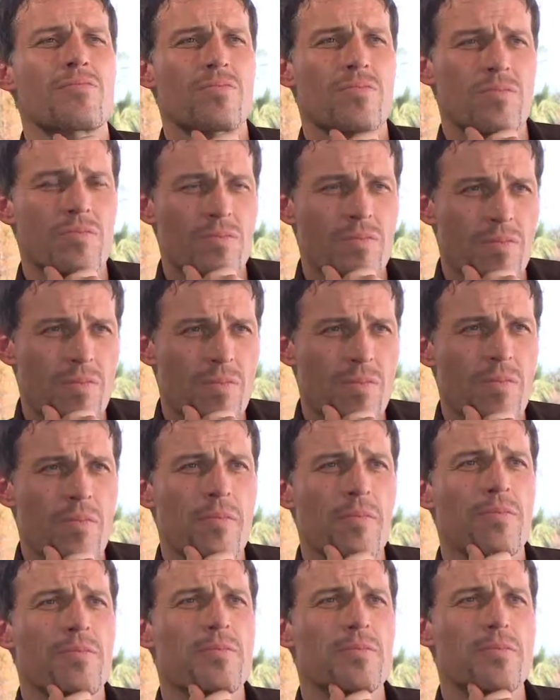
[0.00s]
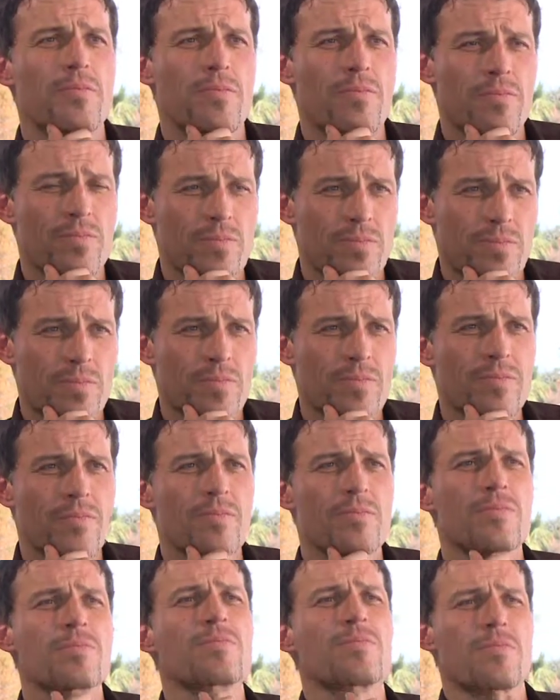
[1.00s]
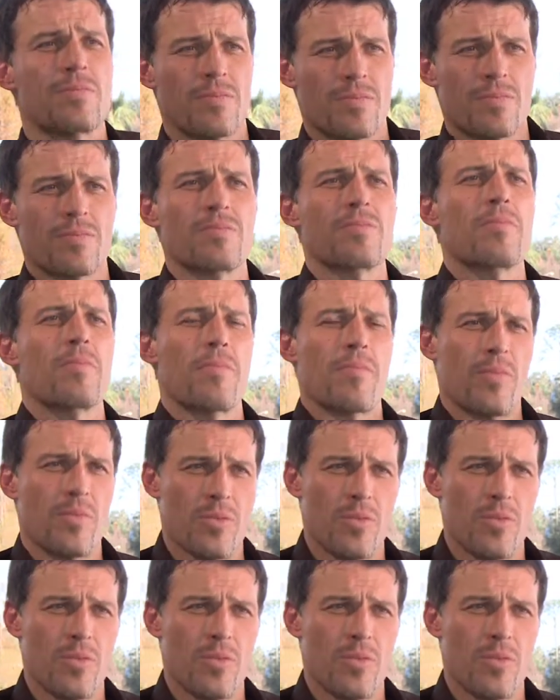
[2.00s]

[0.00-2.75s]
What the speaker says: all the owners are sitting here in each of these